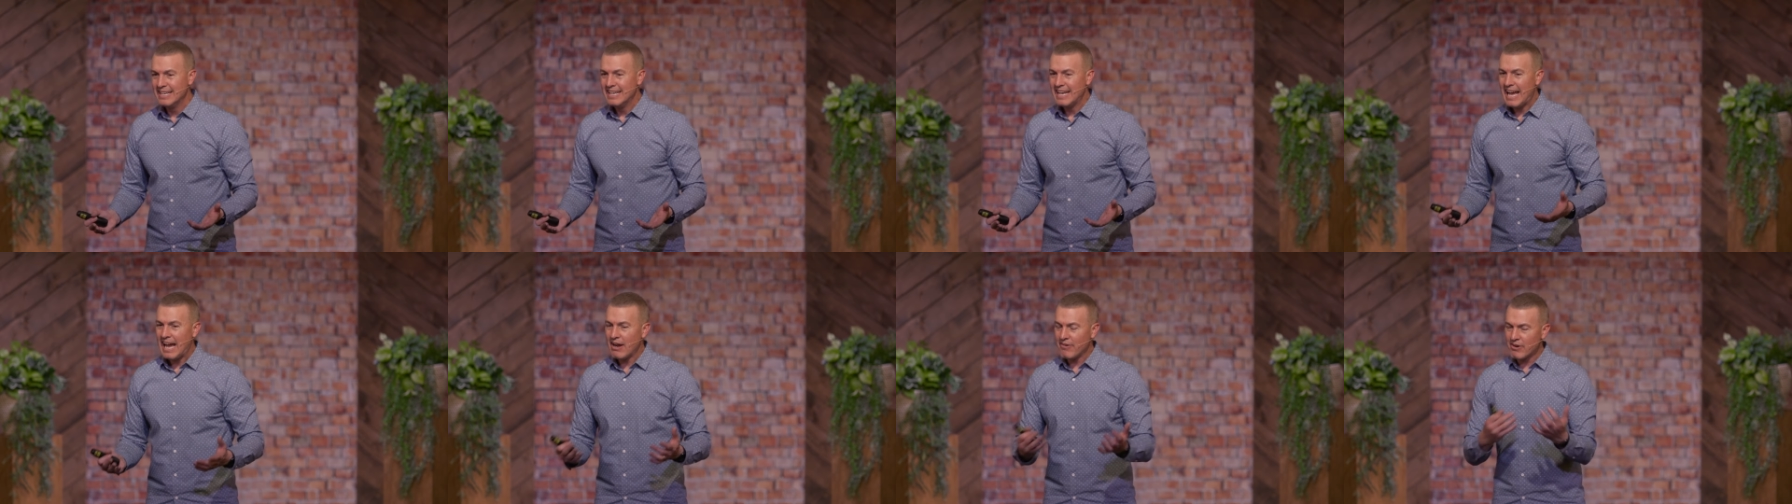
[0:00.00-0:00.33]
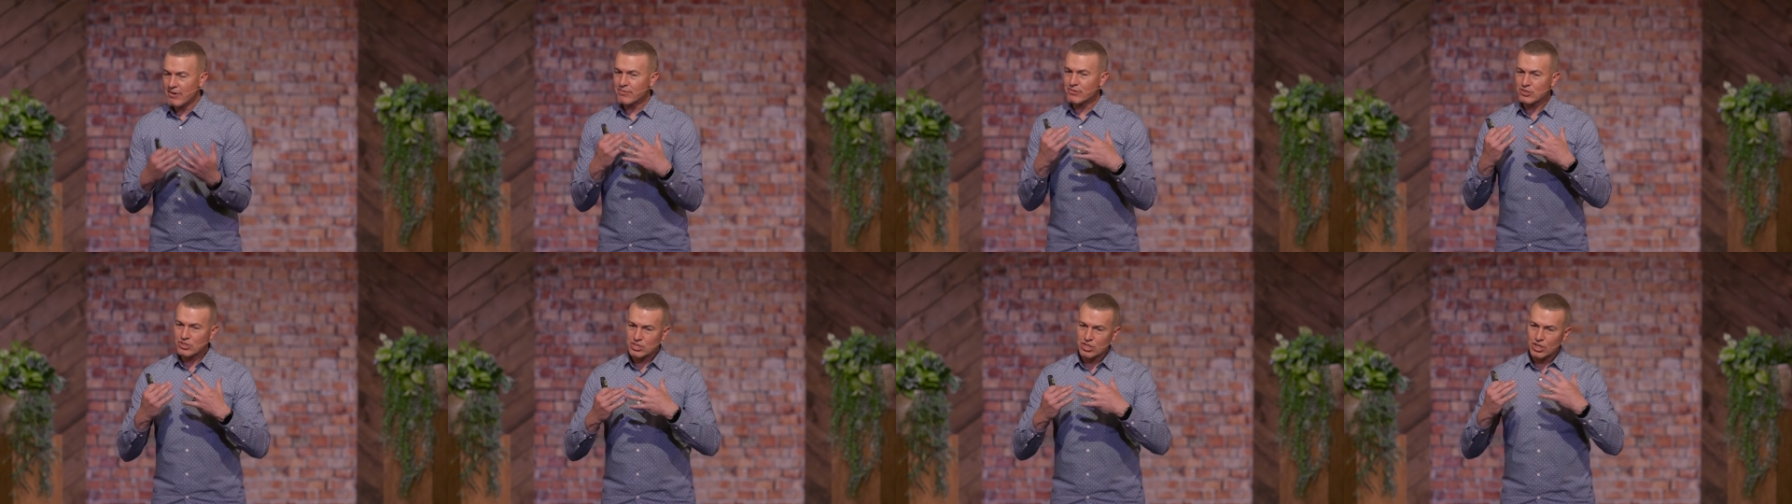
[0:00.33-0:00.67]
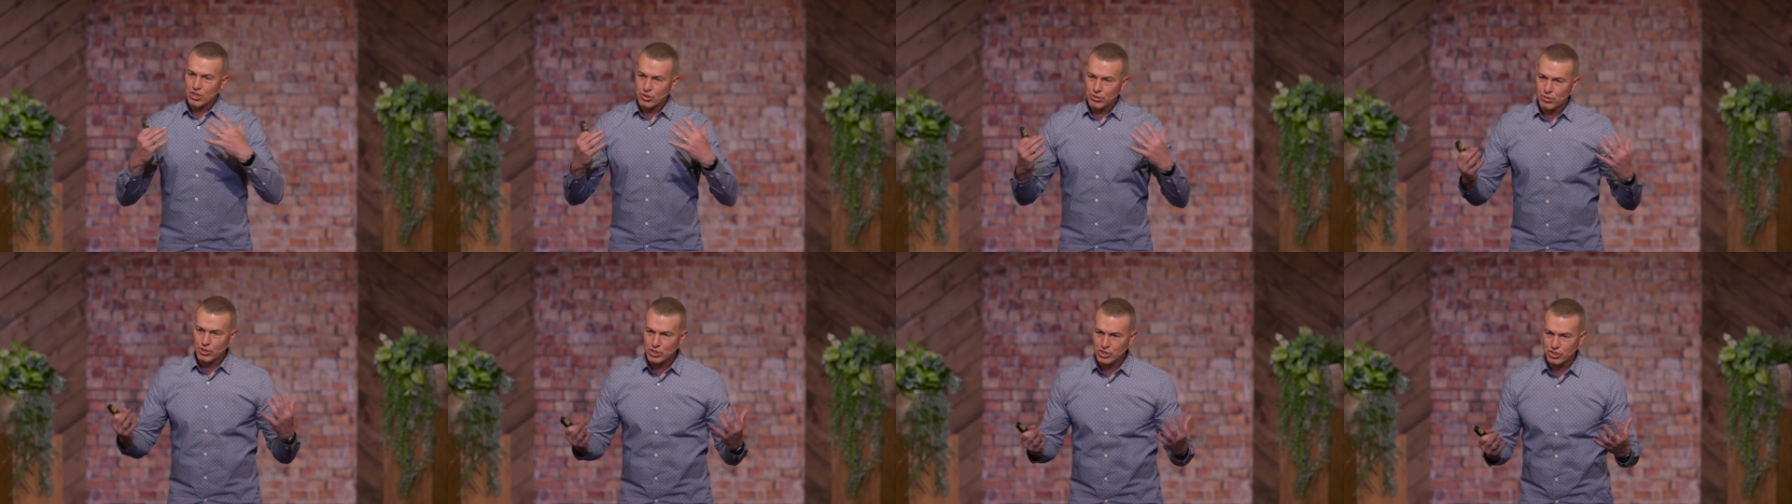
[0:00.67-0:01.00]
However, as a
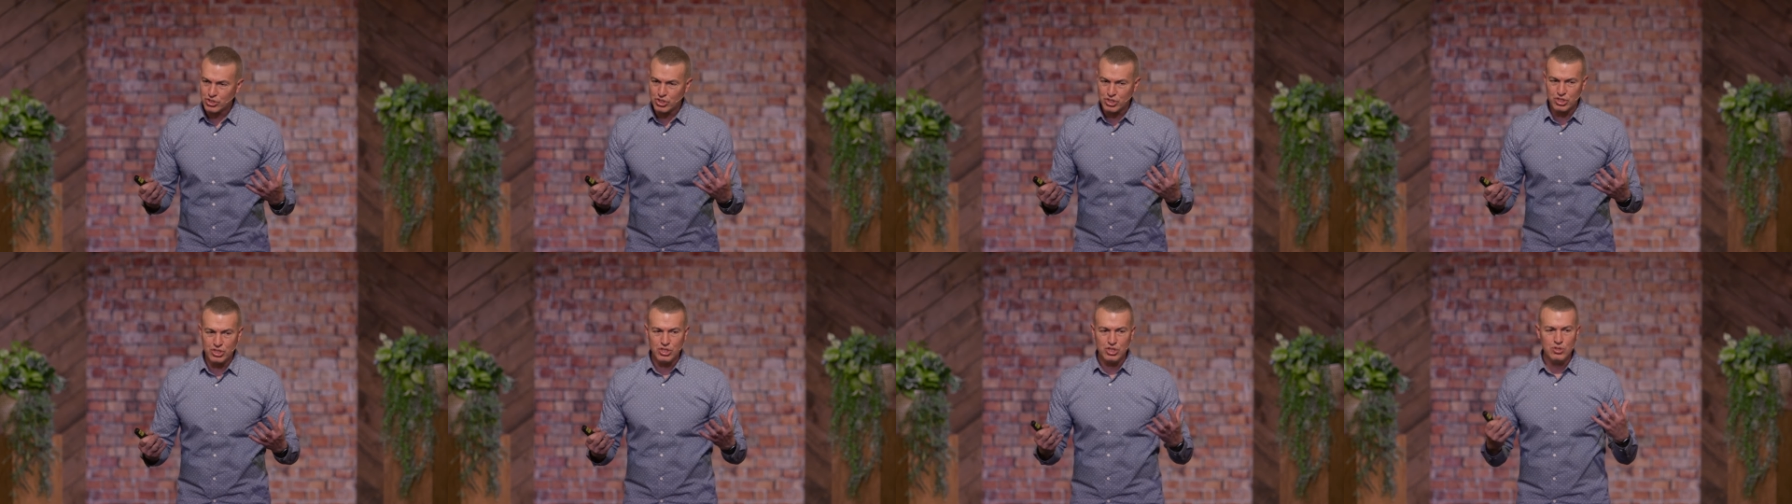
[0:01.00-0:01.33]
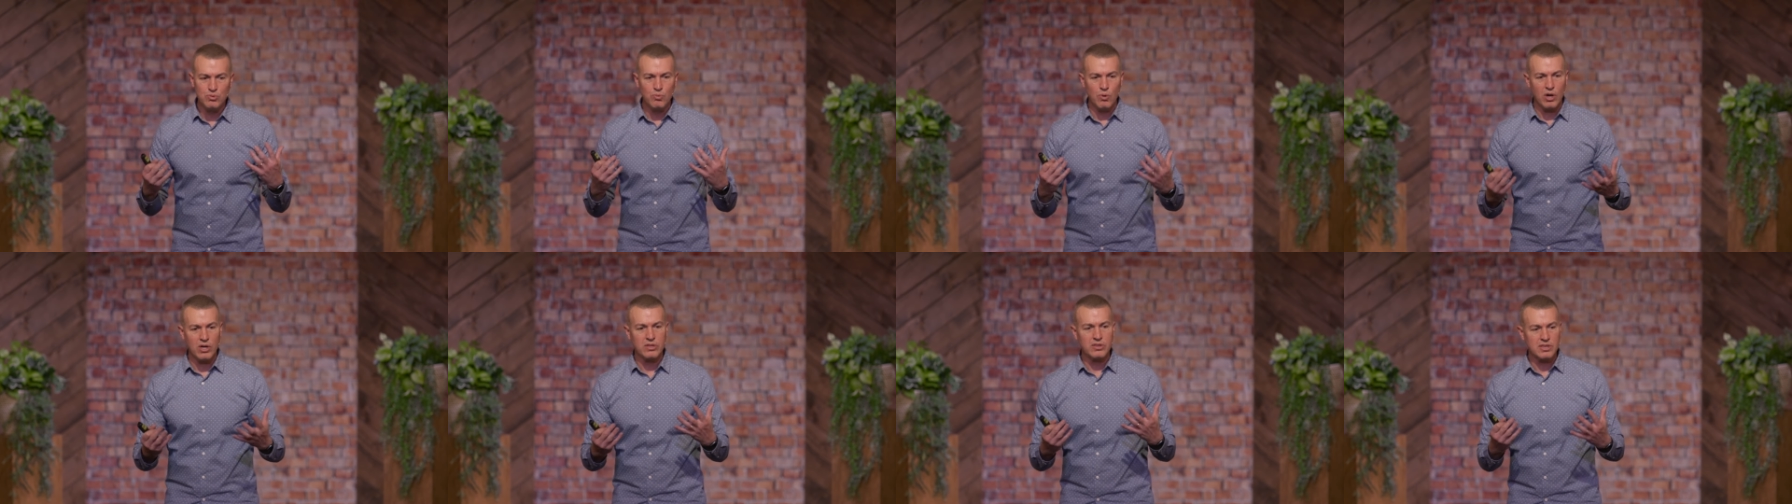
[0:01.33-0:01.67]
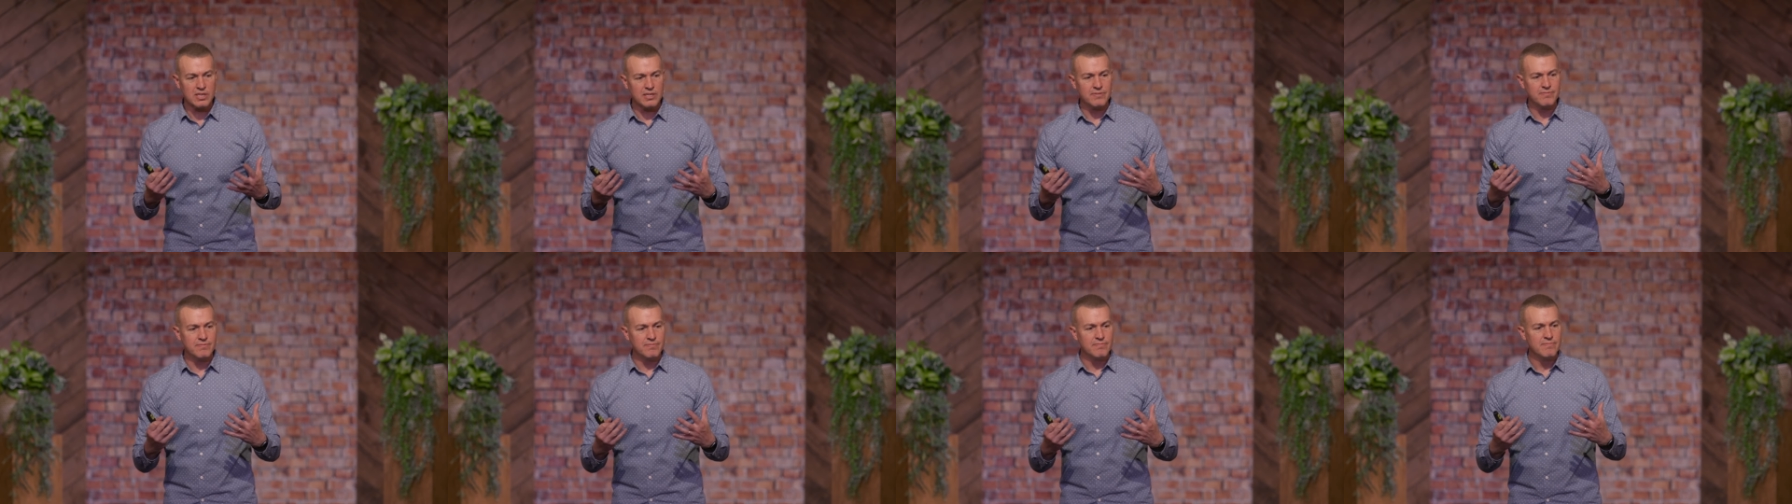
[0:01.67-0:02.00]
Christian, you want
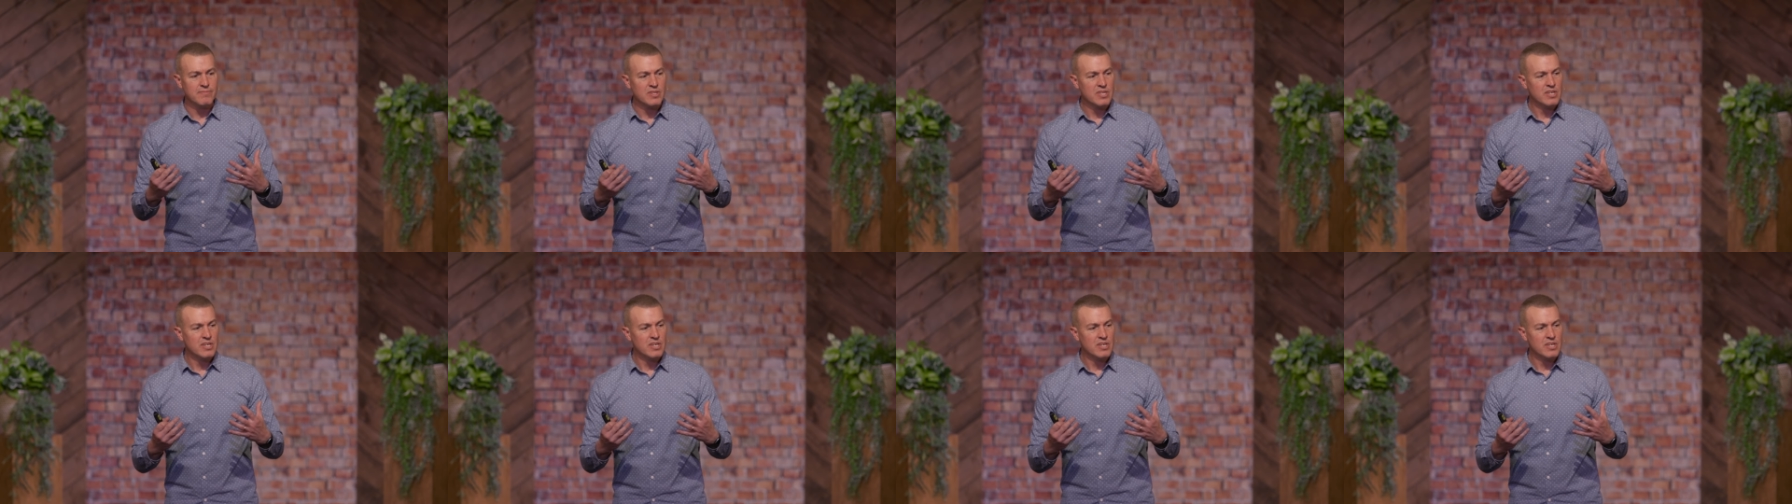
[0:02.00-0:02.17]
them